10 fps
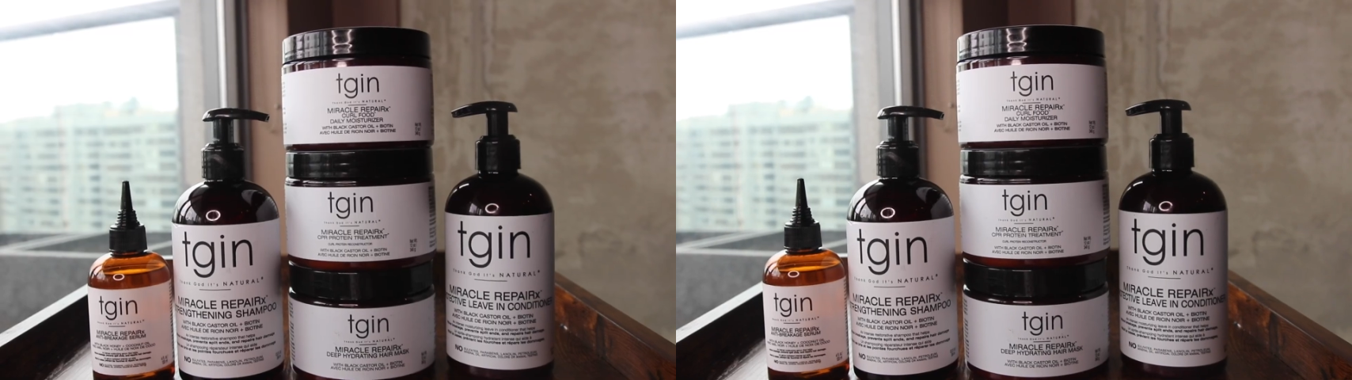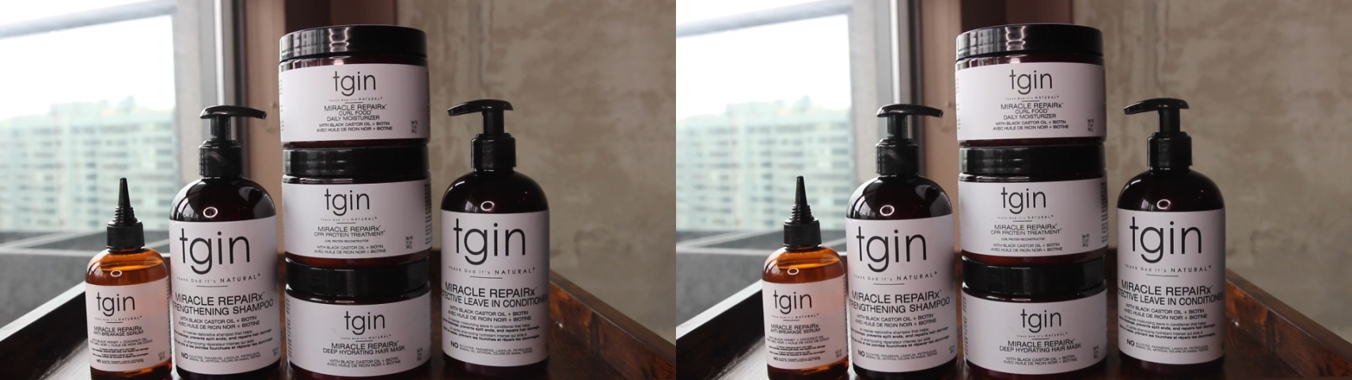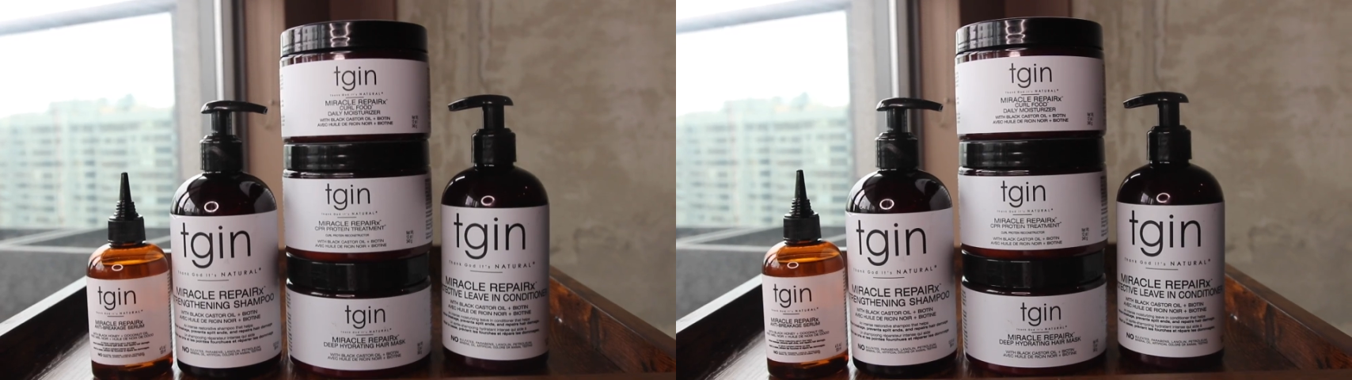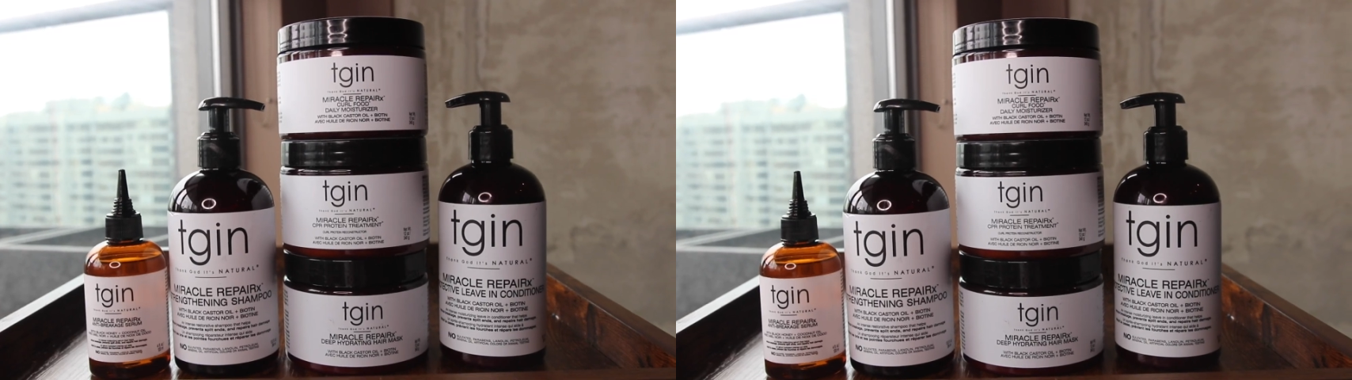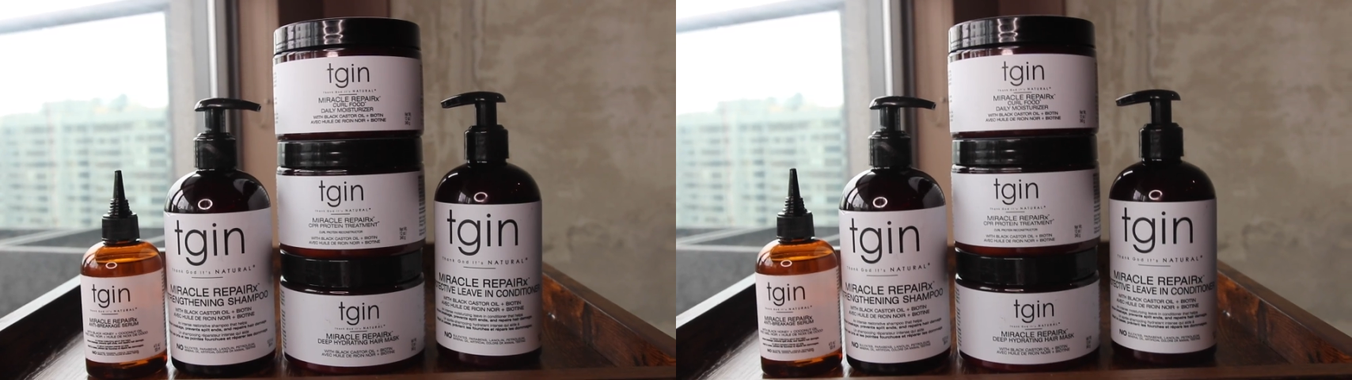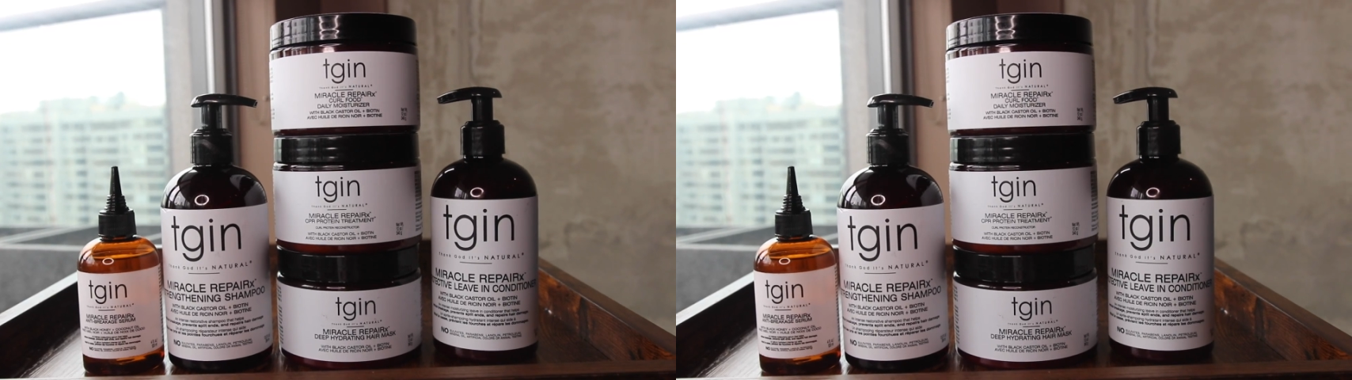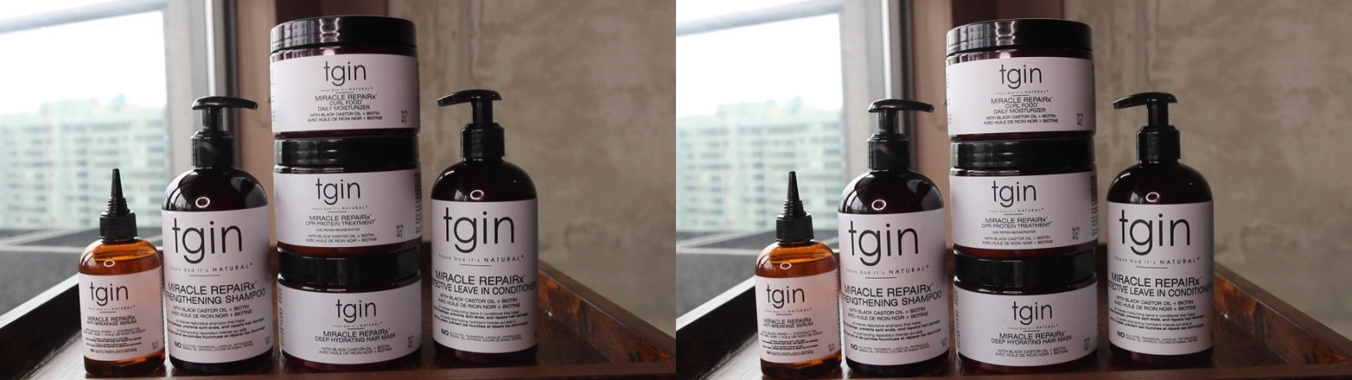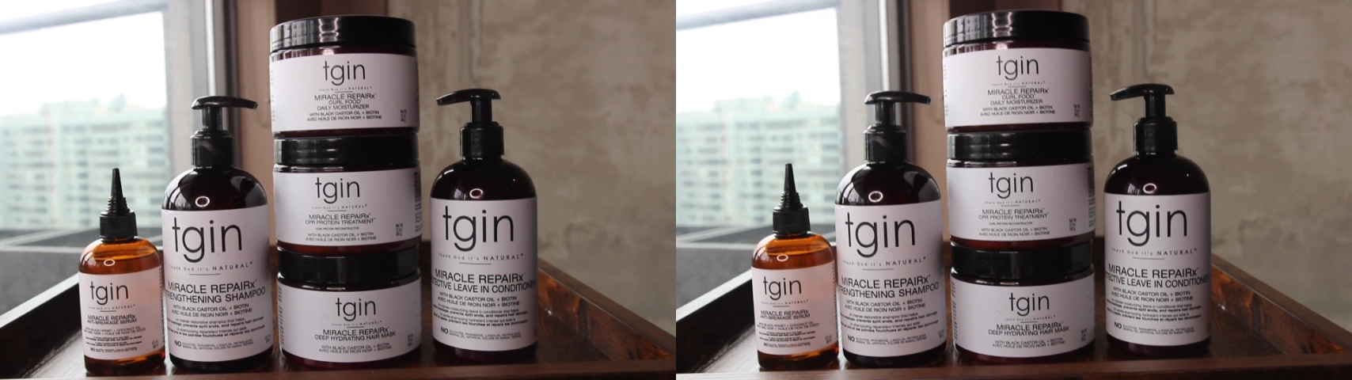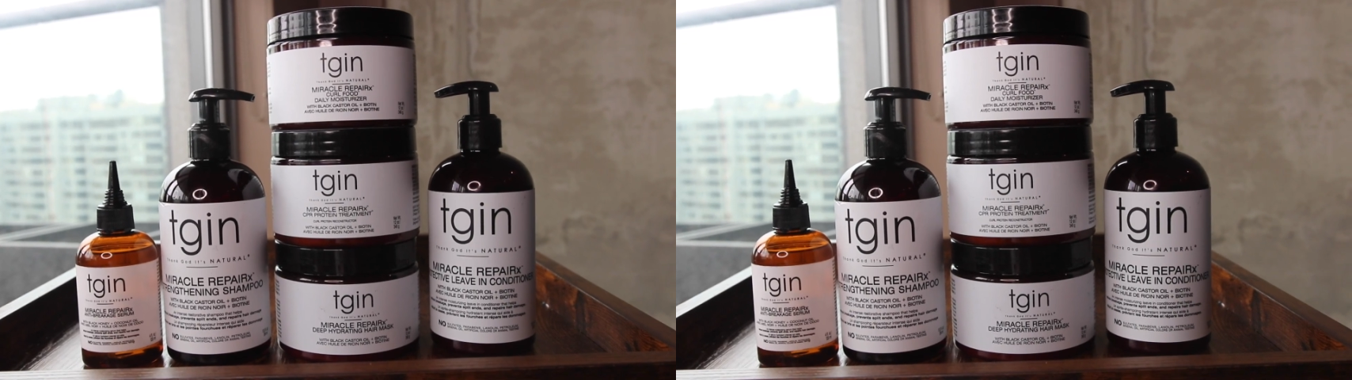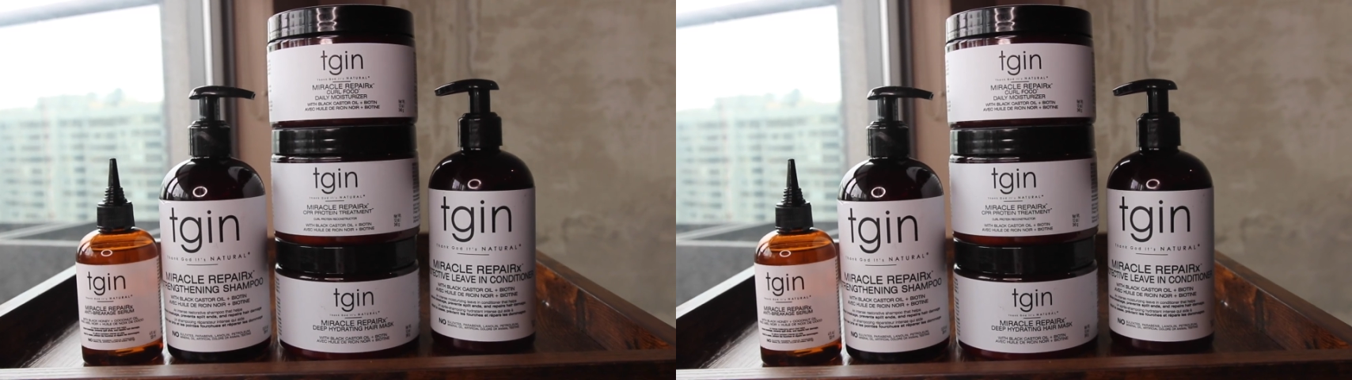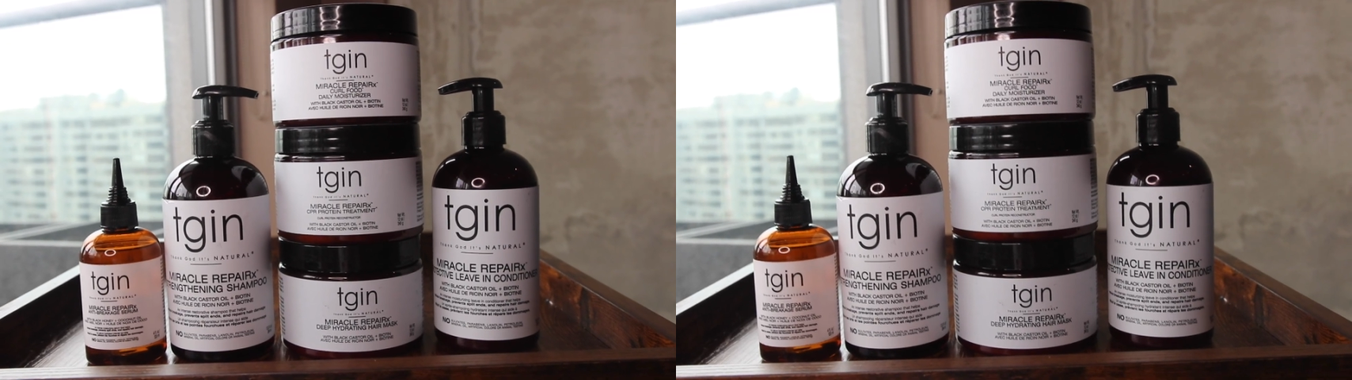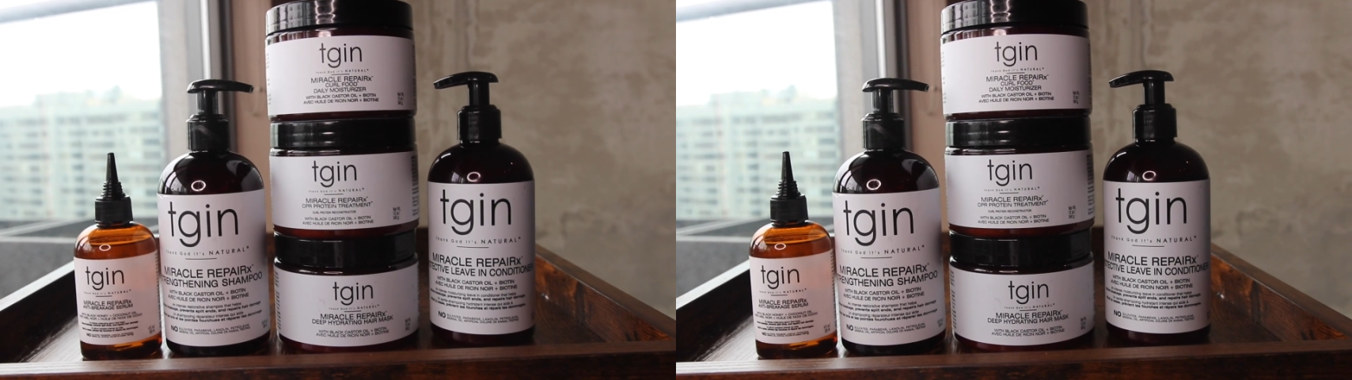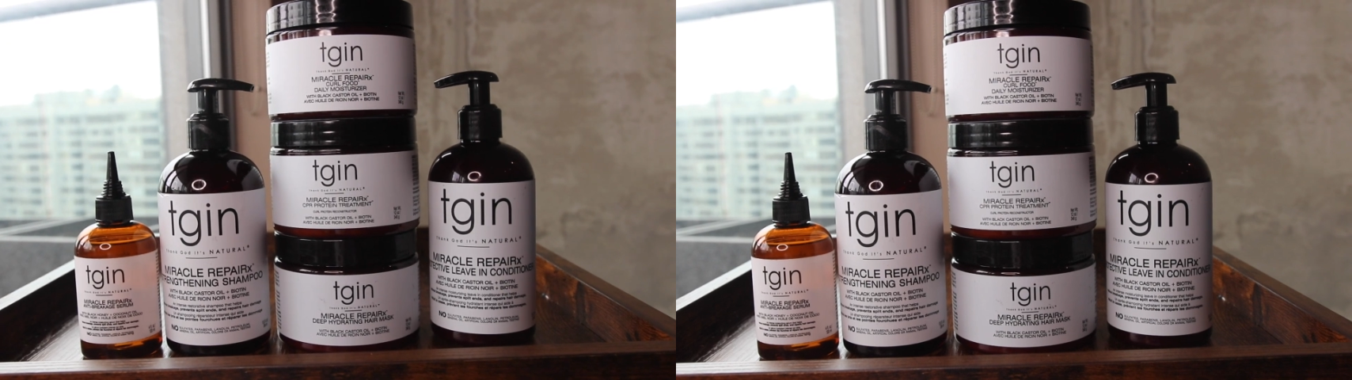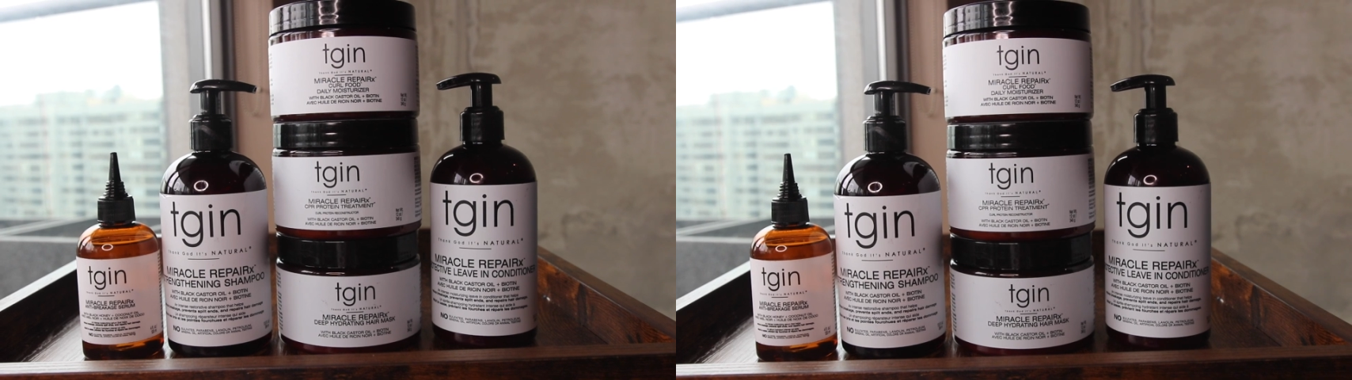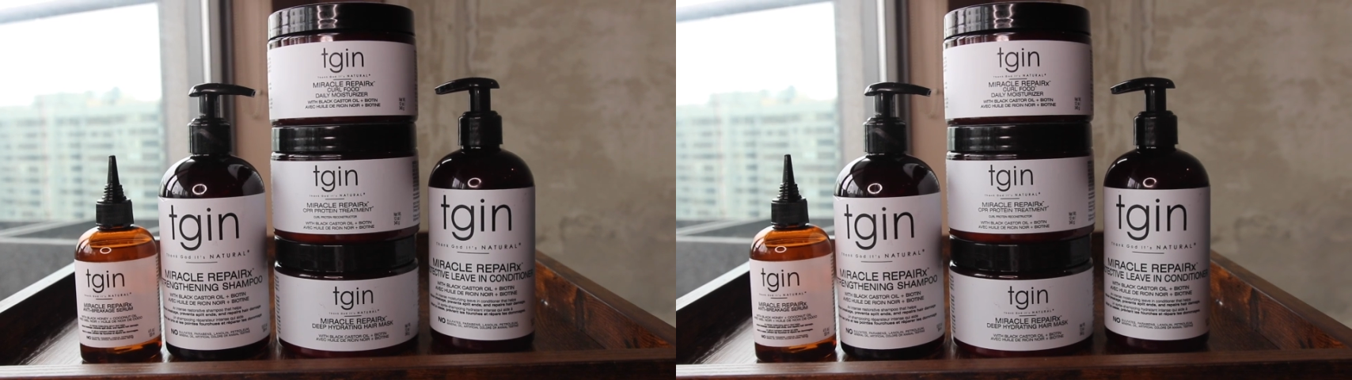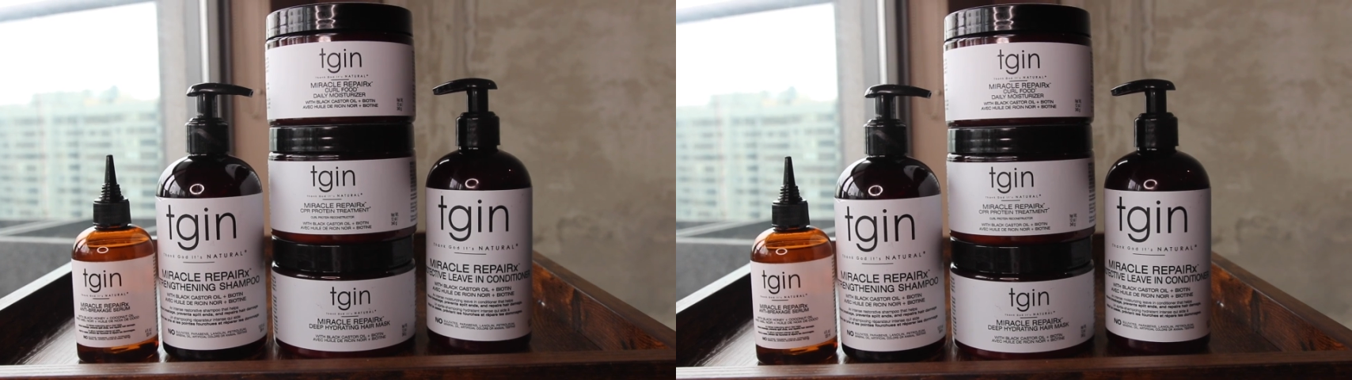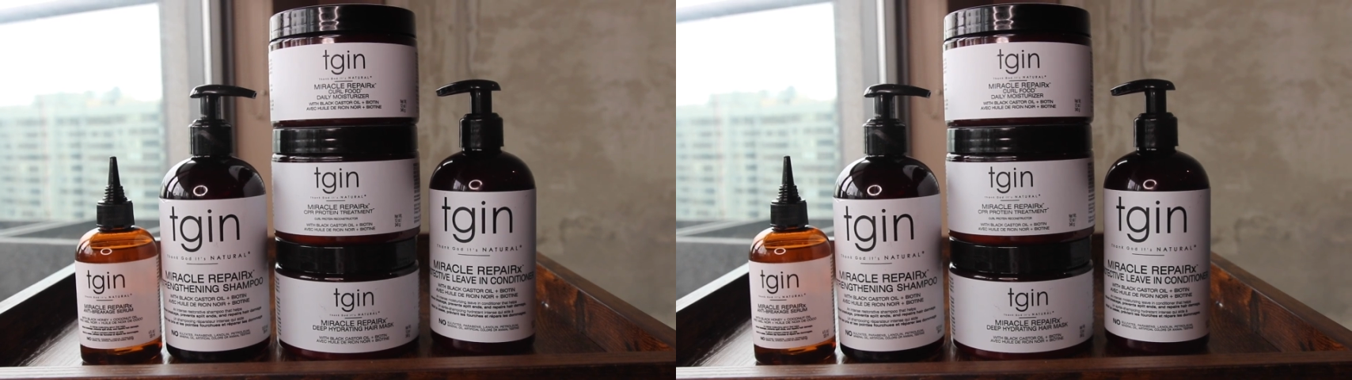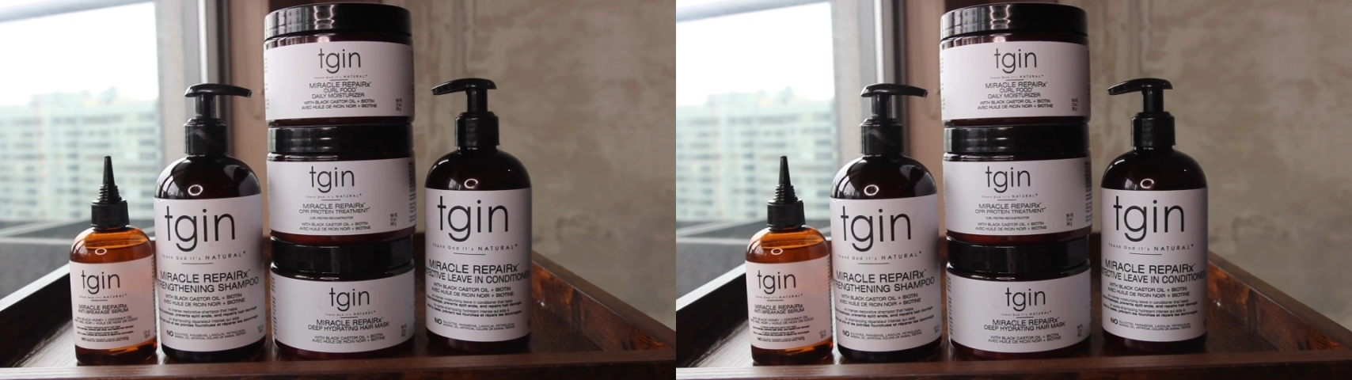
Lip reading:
No face is visible, so there are no lips to read.